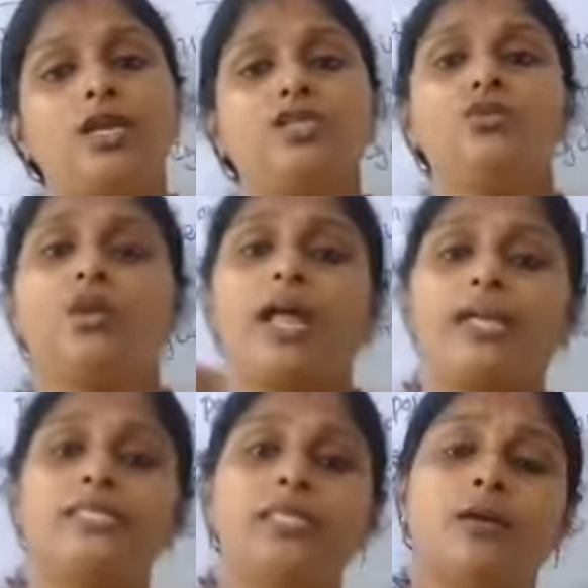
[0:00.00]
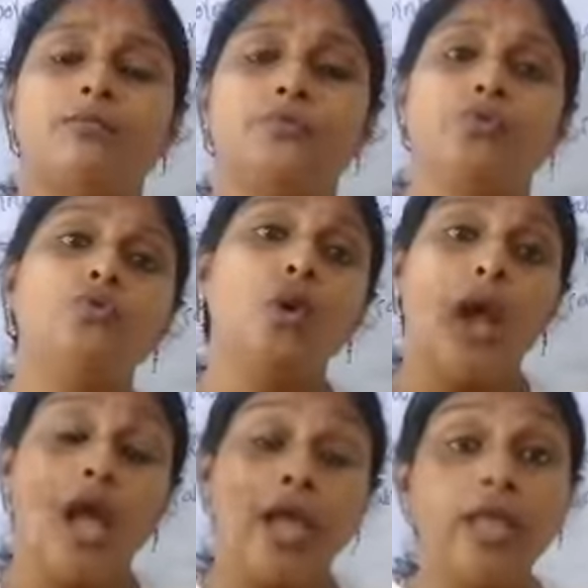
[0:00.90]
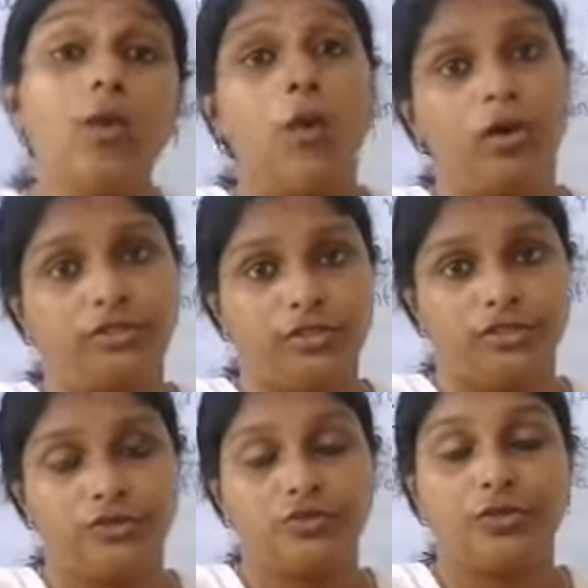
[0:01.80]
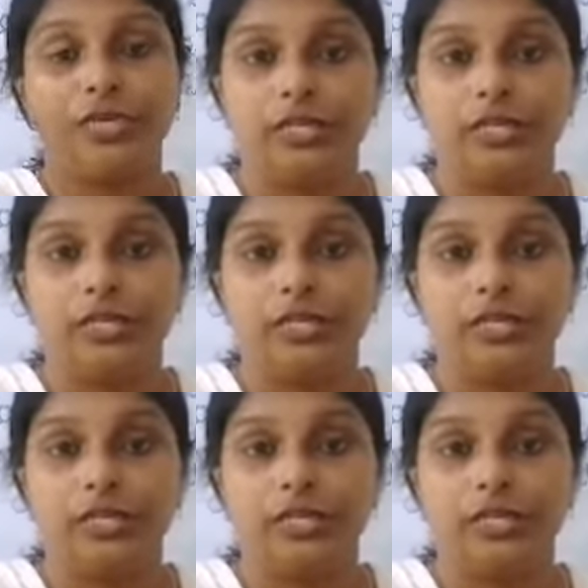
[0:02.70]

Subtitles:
It will rise up to high altitude.